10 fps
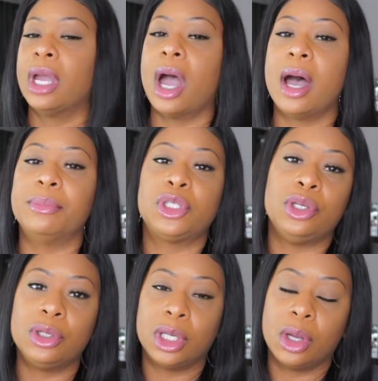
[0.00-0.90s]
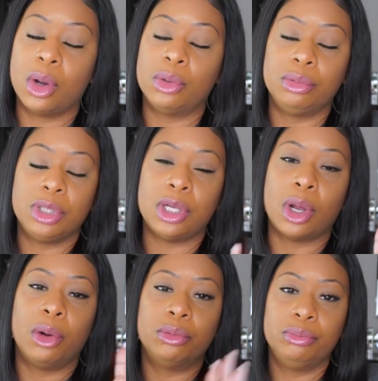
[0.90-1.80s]
so you can go, you
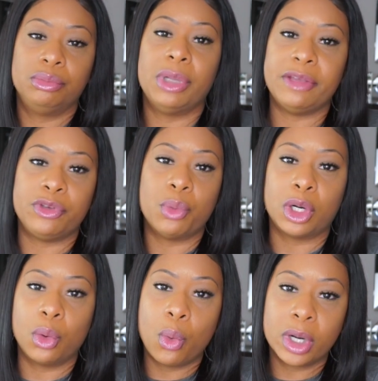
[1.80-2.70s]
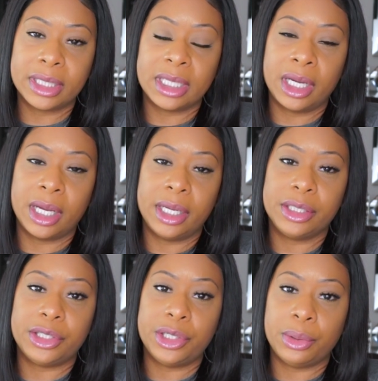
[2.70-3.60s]
know, if you want to order the
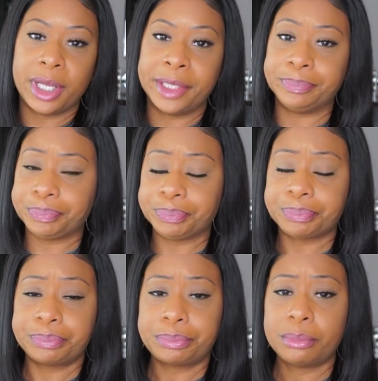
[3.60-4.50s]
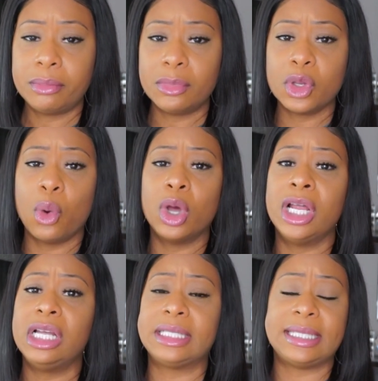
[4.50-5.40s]
unit
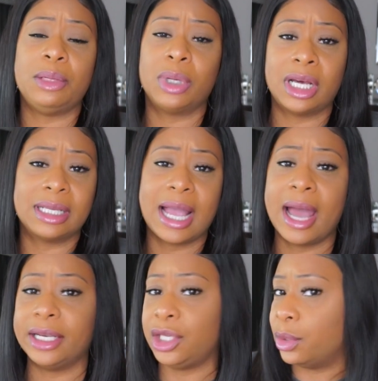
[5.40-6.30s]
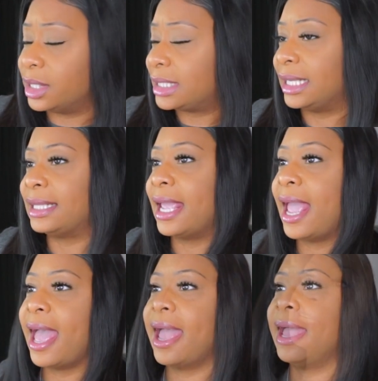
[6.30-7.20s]
or see what other kind of units that they
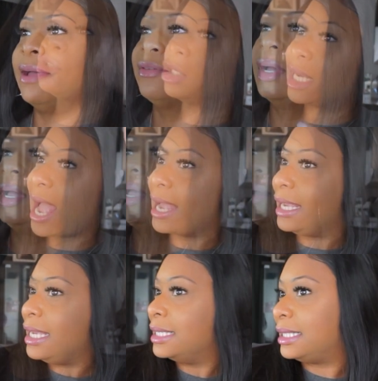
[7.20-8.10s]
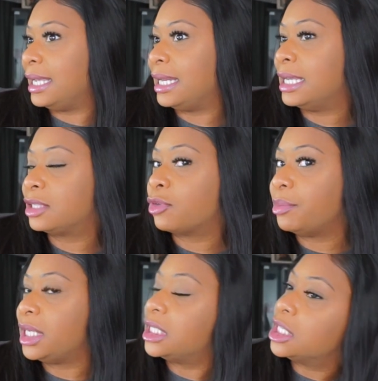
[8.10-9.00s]
have. But look how easy it is for
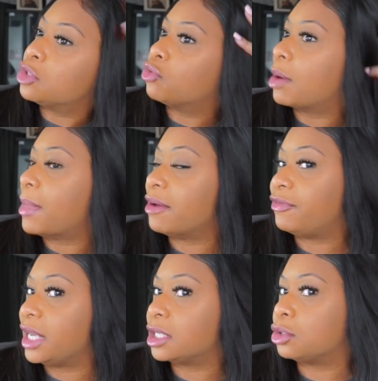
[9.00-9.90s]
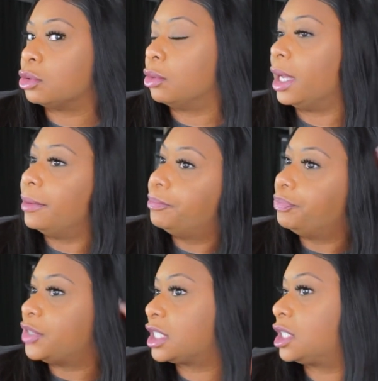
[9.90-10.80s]
me to just run my fingers through it,
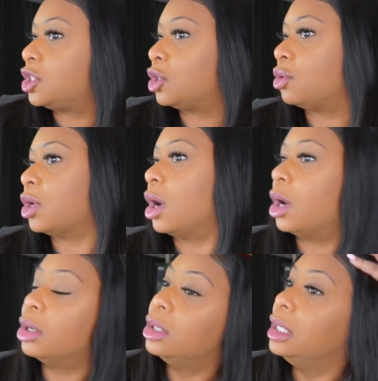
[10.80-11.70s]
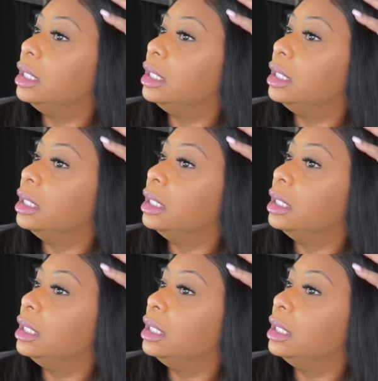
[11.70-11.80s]
just to show y'all.